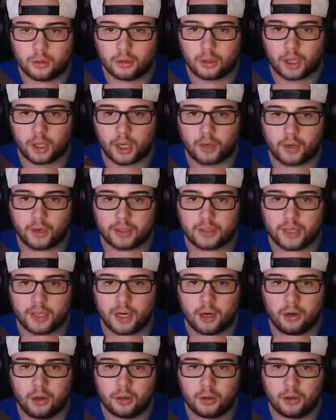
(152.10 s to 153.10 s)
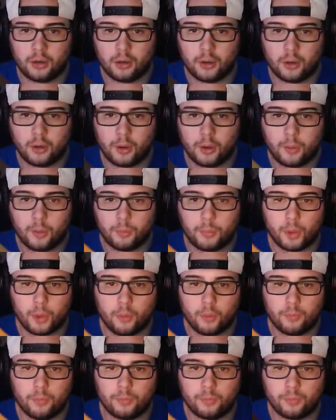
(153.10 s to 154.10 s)
Okay, right there.
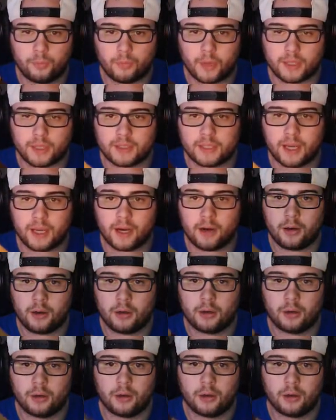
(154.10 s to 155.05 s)
Boom. Right there.